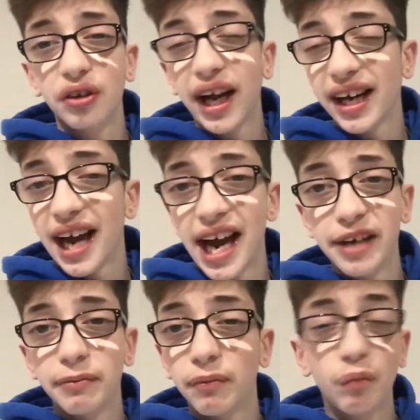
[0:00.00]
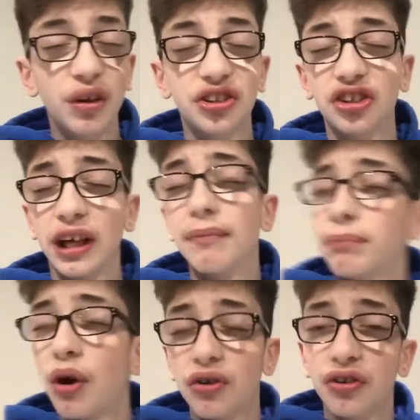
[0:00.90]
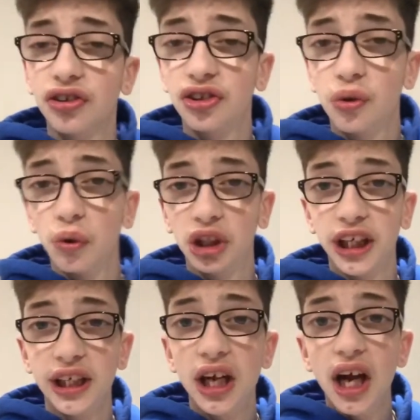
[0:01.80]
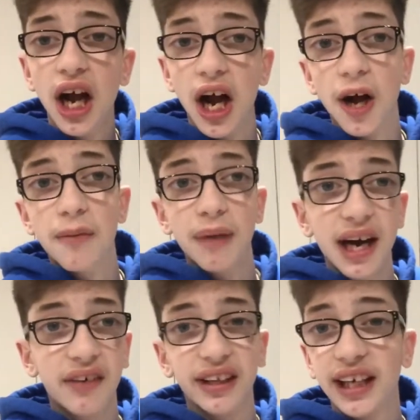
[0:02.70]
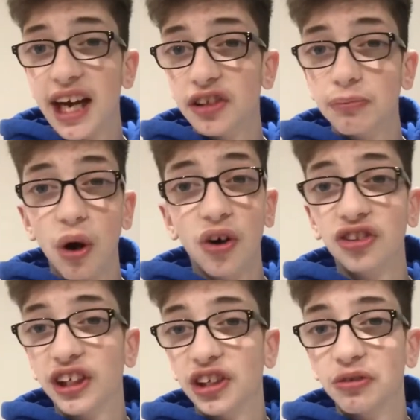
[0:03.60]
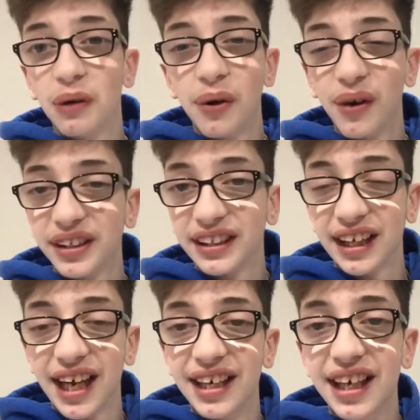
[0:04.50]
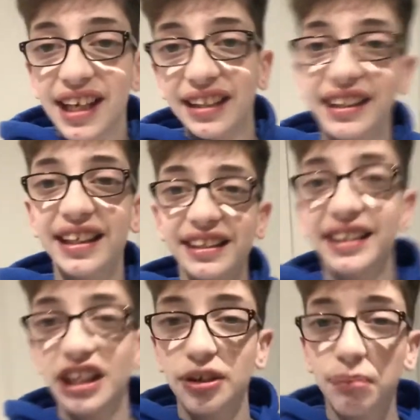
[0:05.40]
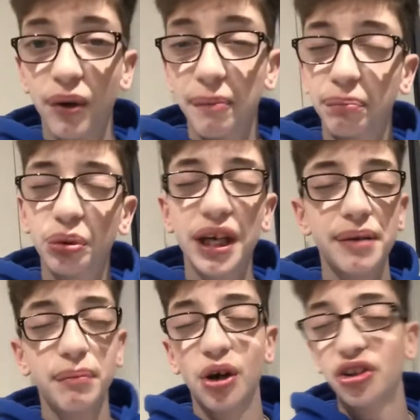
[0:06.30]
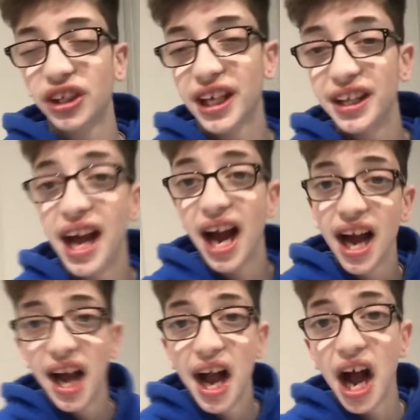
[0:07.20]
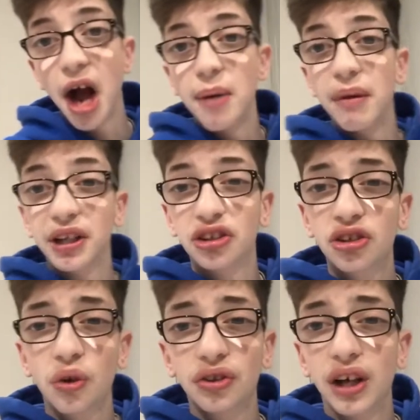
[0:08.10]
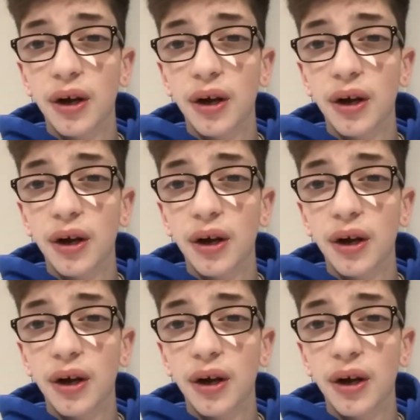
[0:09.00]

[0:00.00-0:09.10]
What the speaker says: and Kane, once again, both on the score sheet. Harry Kane's passing as well, once again, didn't disappoint. Brilliant passing in there. And Son's